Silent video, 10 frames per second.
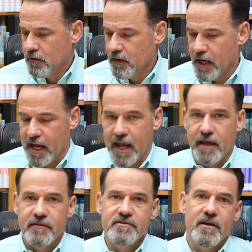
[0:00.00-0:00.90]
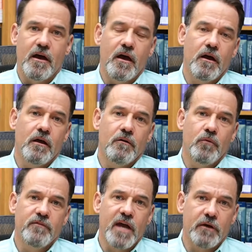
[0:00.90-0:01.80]
and
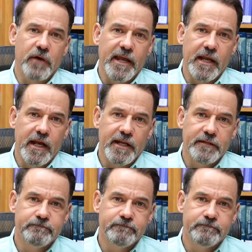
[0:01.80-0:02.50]
we've got to regulate it.